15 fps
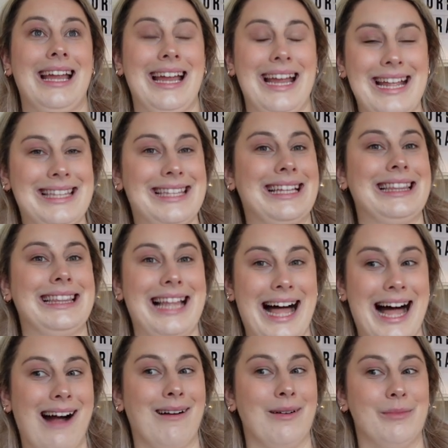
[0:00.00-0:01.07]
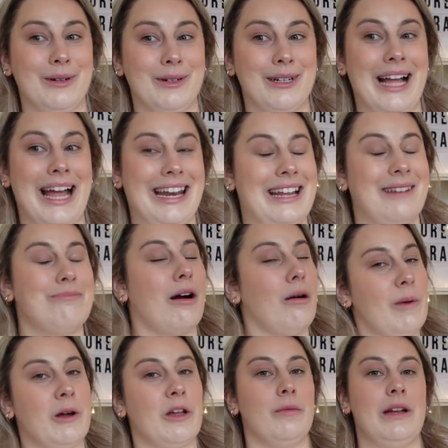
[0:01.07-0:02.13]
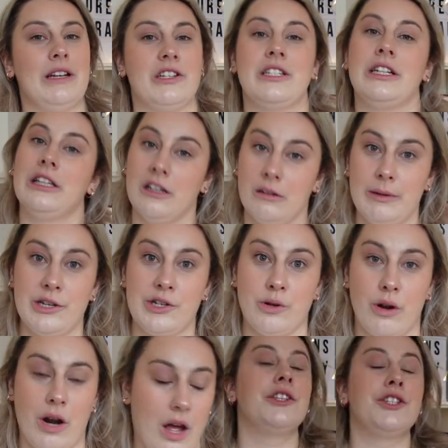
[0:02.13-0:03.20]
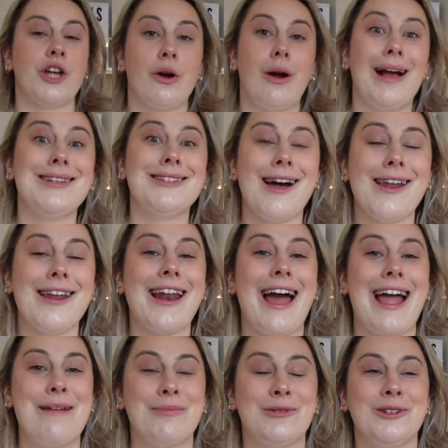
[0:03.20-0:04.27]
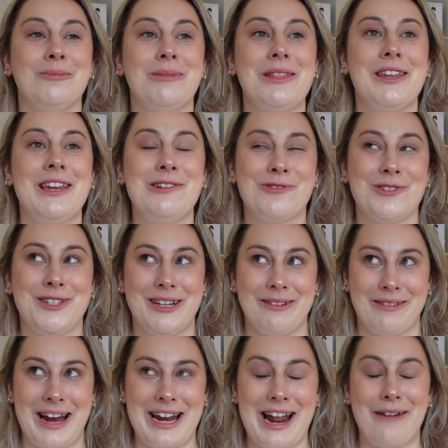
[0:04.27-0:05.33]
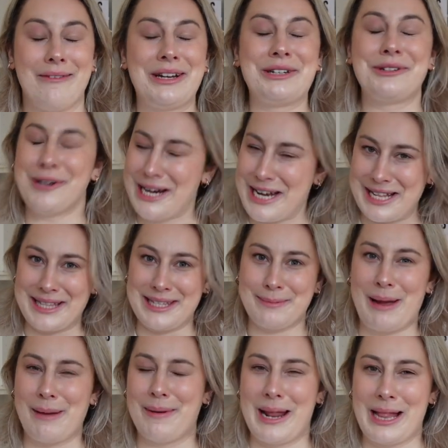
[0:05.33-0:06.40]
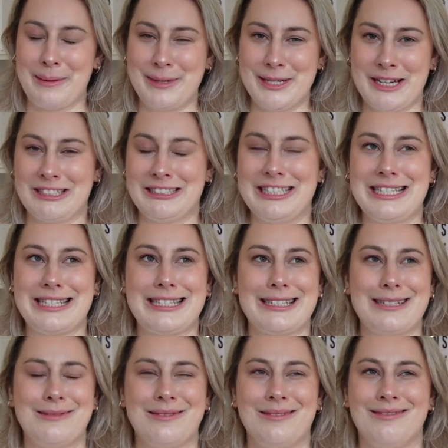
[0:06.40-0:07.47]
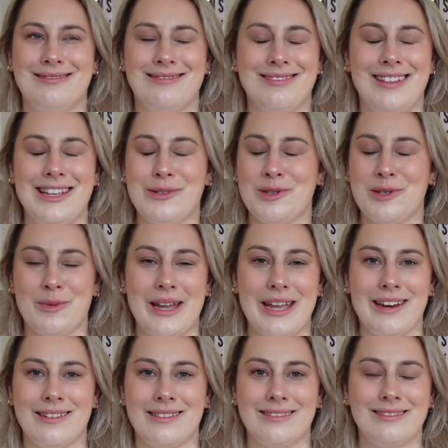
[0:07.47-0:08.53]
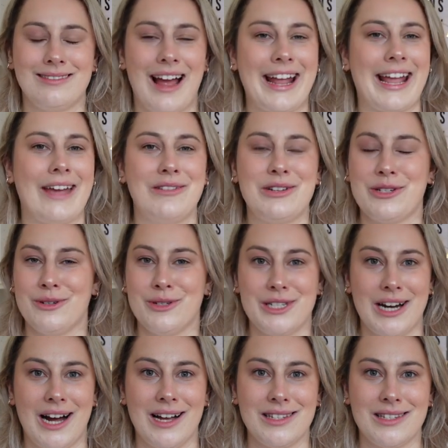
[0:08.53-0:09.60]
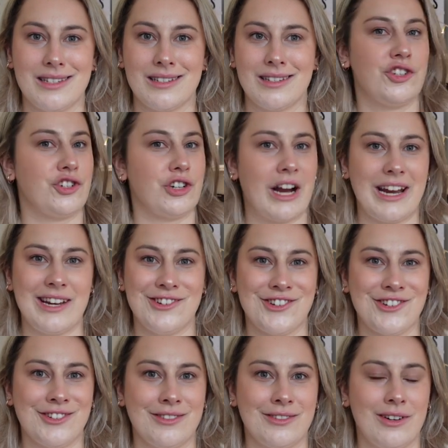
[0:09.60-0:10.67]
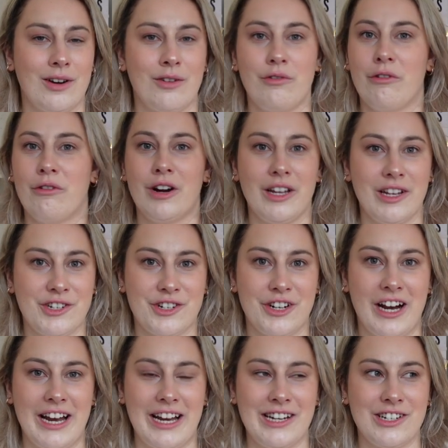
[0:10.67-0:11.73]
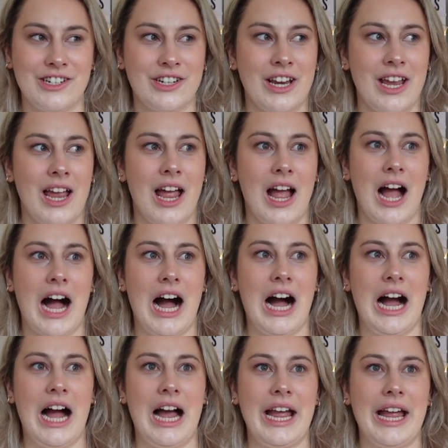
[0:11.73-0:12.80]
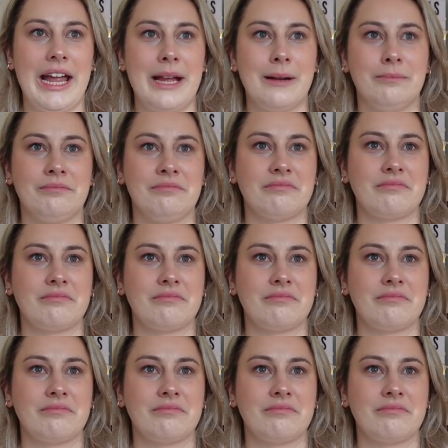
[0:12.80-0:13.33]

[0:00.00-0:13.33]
it's a long book and it probably could have been just a little bit shorter. So I started April with an interesting read. I read Credence by Penelope Douglas. This was weird. I gave it two stars. Strange. Really strange. I